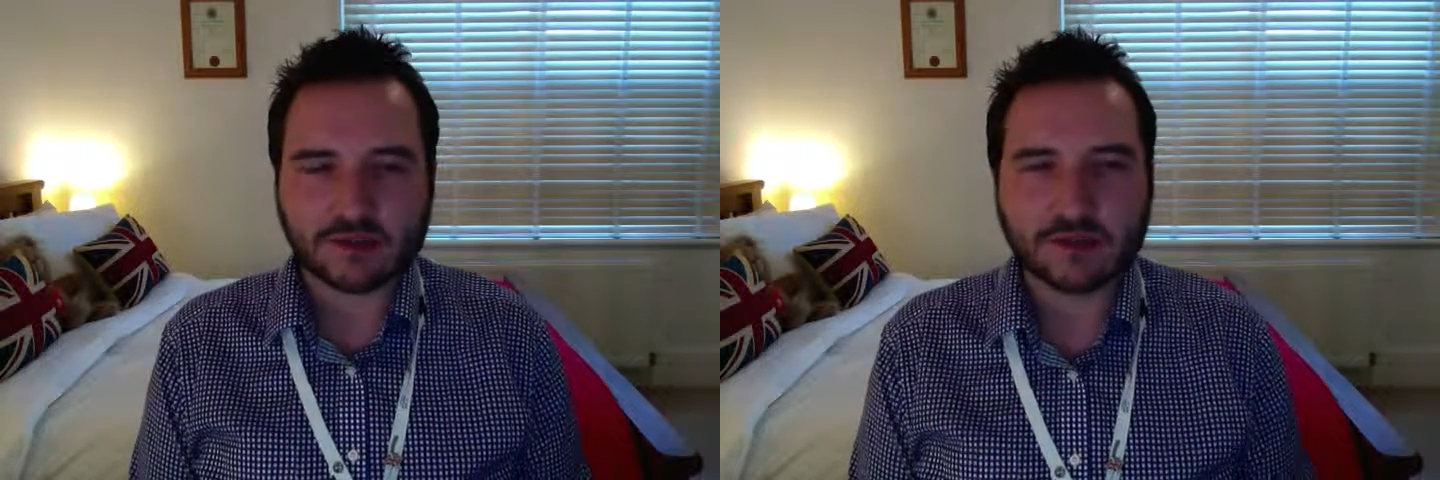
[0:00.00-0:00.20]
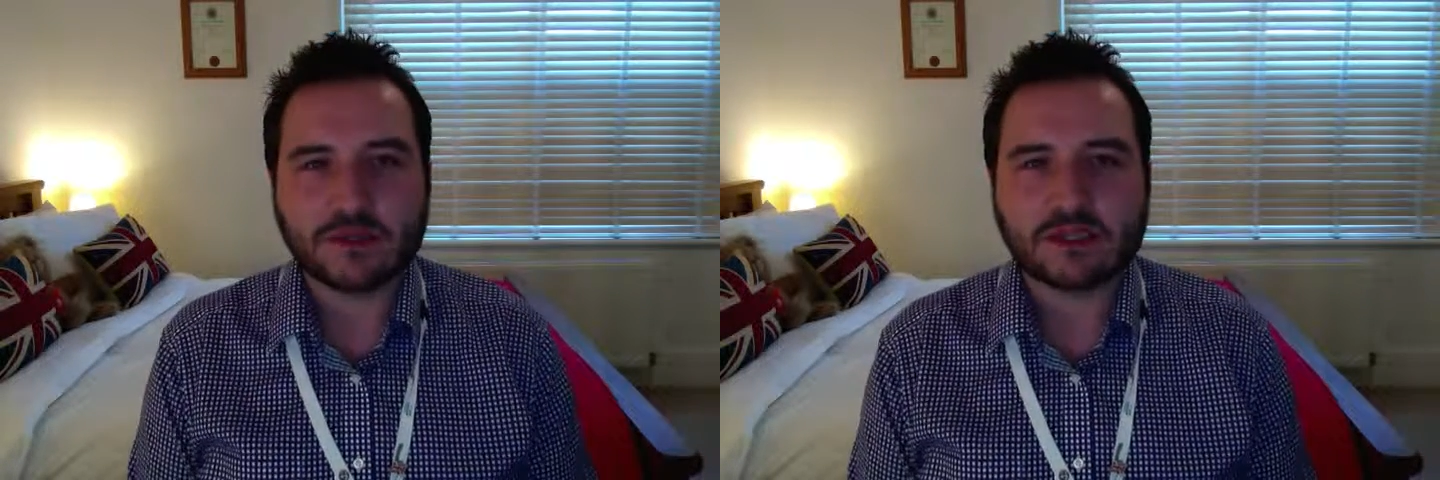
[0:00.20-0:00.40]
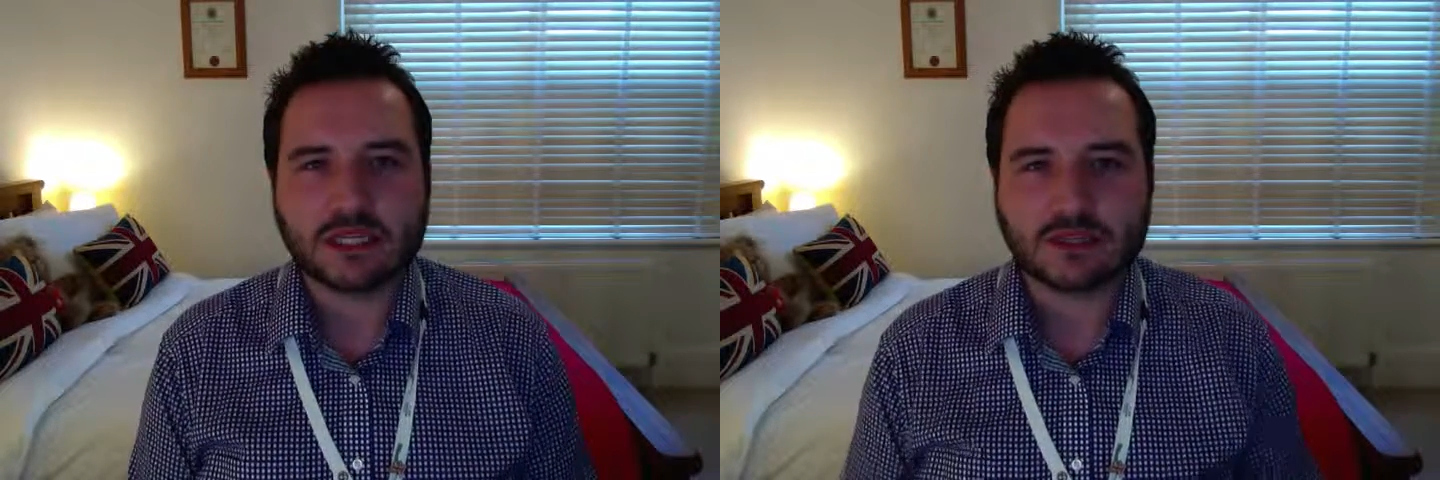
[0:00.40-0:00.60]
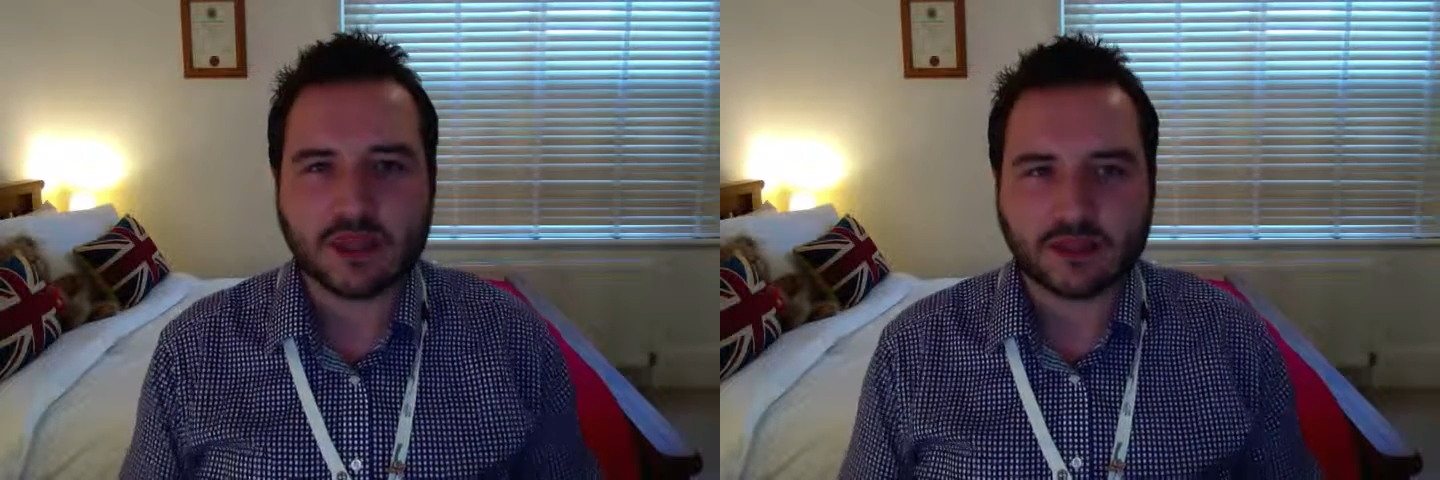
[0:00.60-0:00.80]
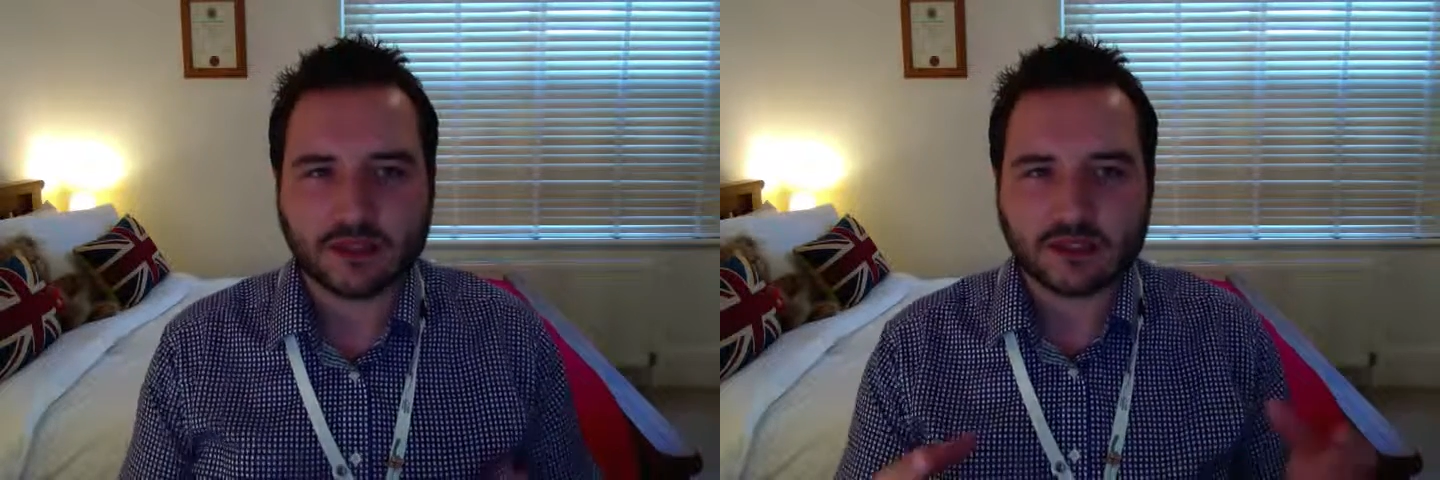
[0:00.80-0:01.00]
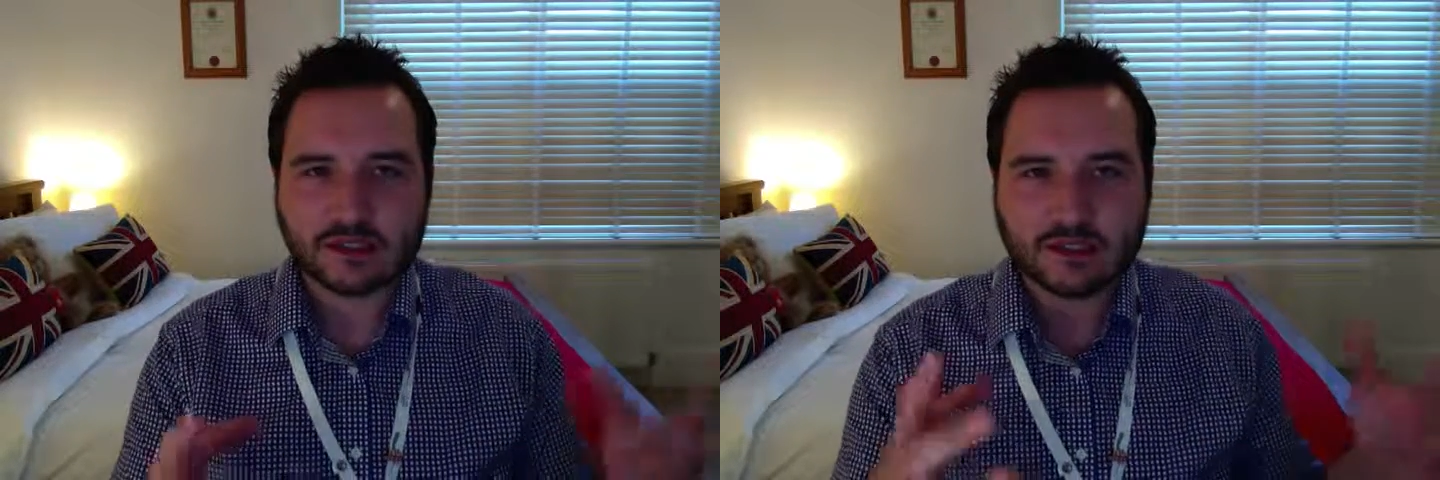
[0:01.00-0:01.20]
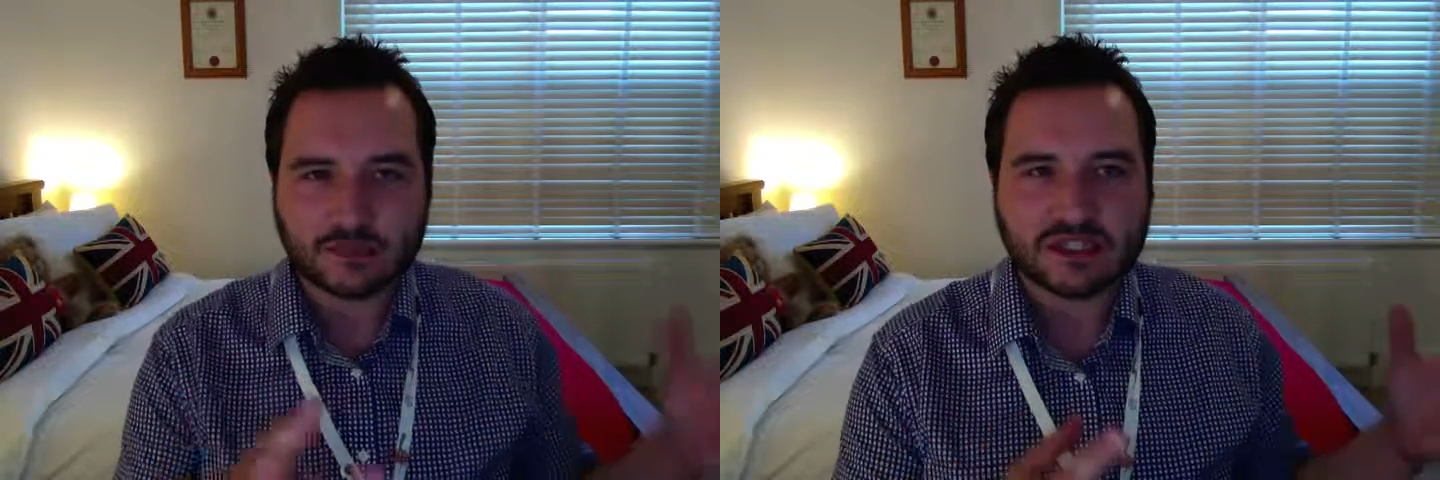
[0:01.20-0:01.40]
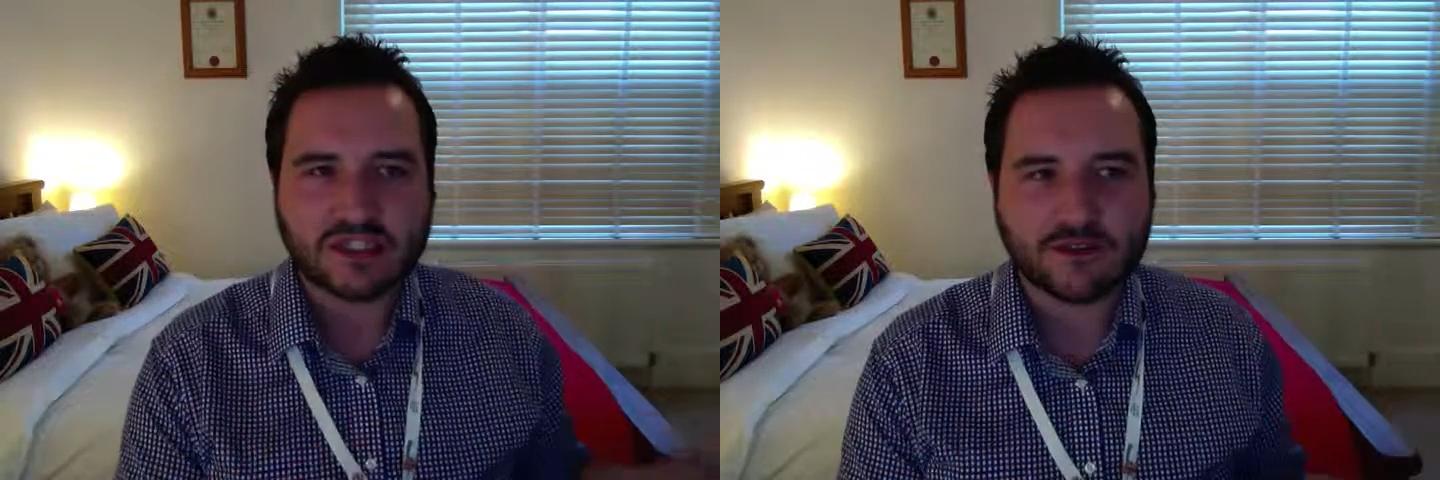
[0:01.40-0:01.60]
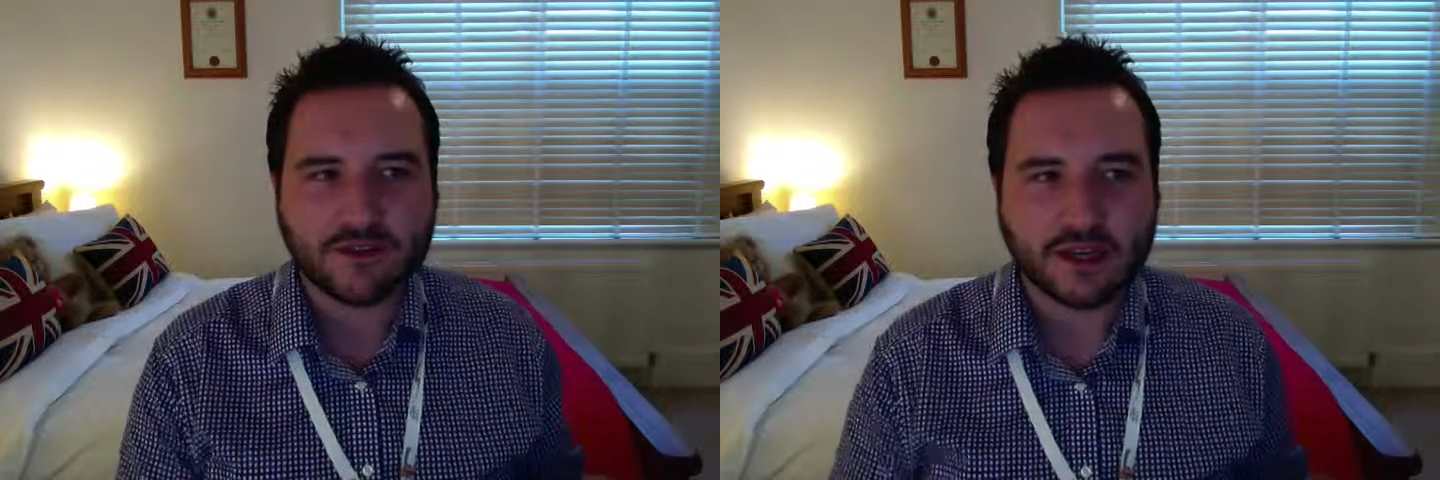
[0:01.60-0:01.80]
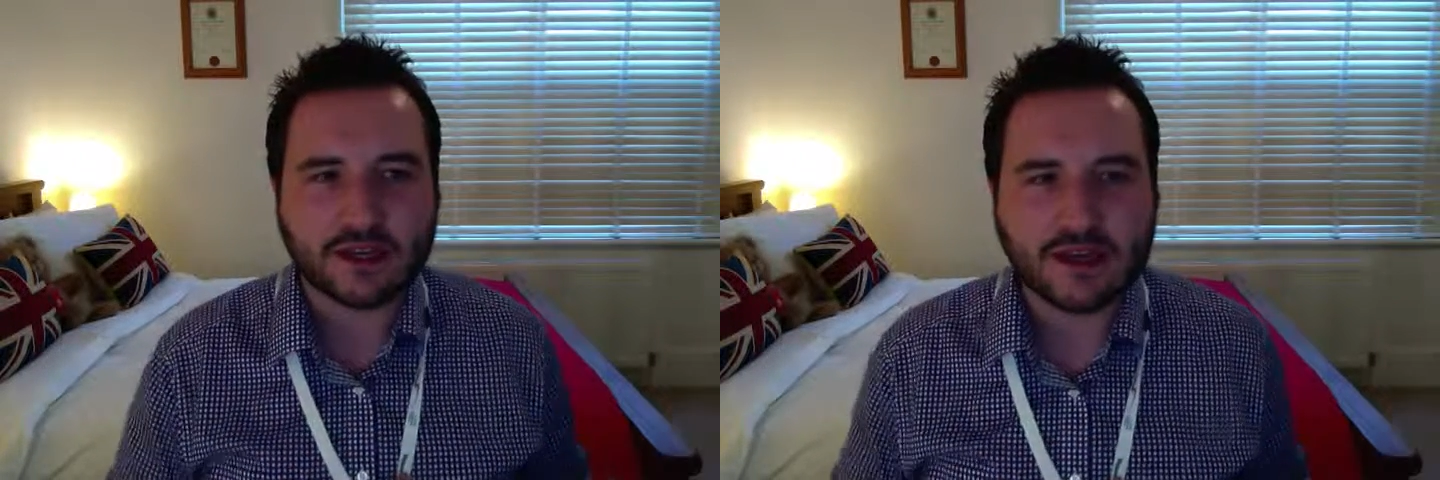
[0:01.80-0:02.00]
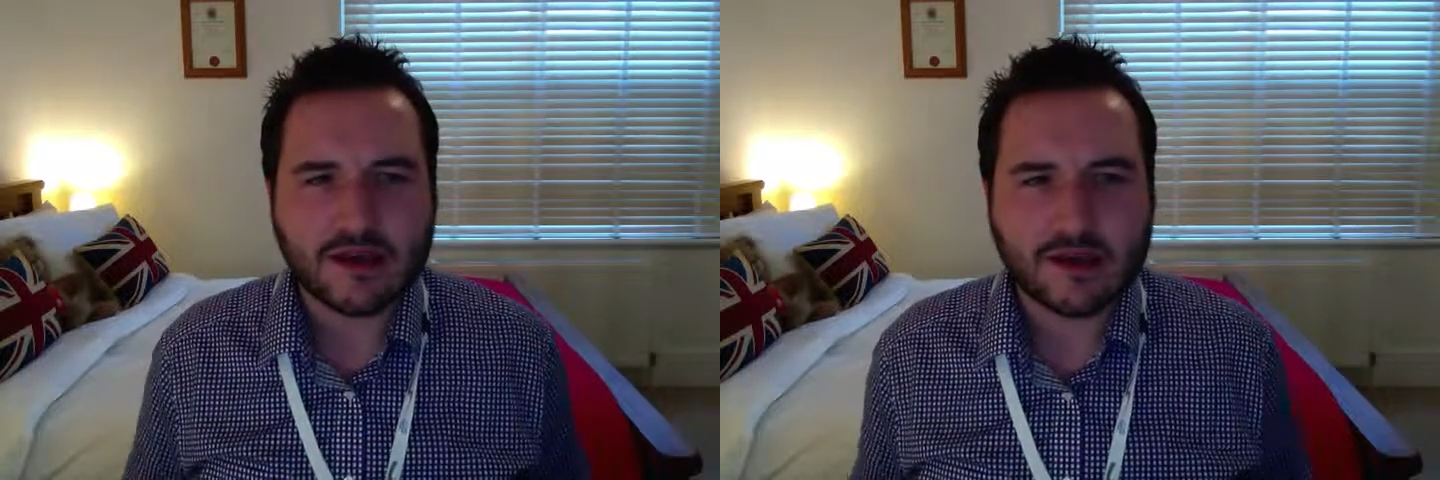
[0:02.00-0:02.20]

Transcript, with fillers: which means there's nothing specific.